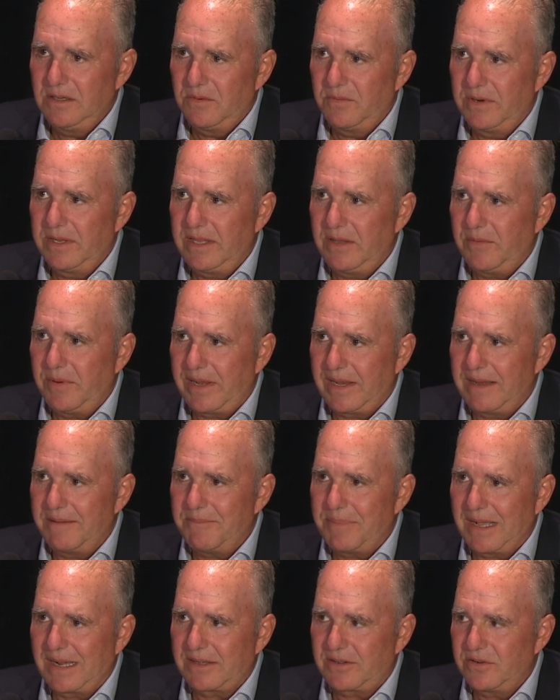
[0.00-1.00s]
We think we can
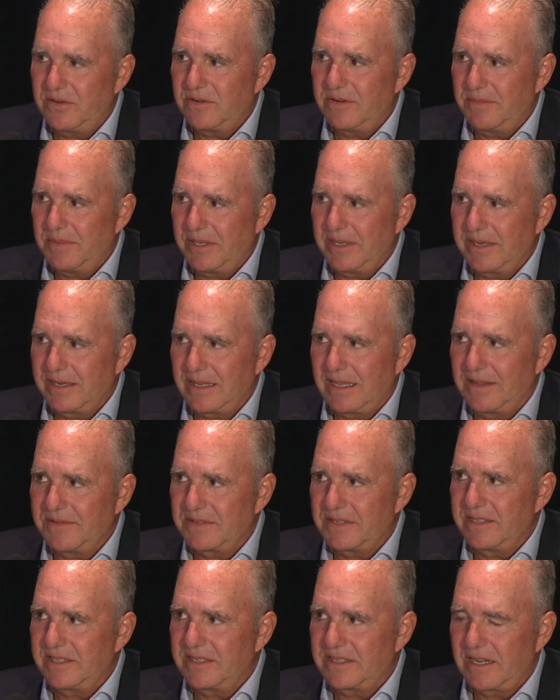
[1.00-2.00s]
impact 200 million
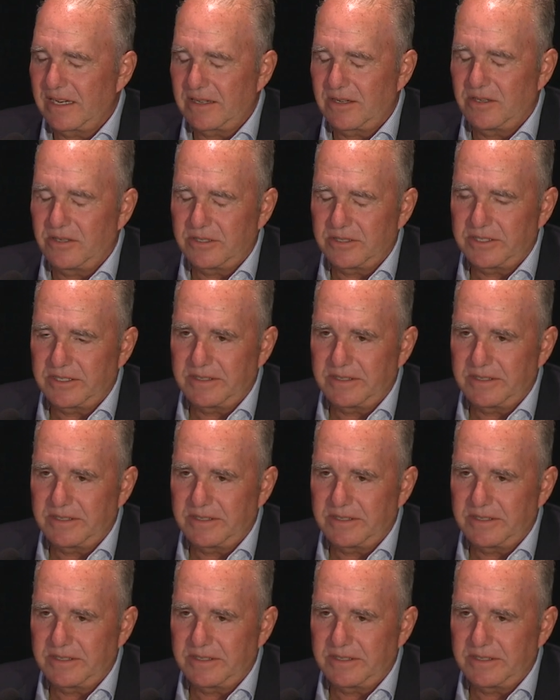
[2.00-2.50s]
lives in this technology.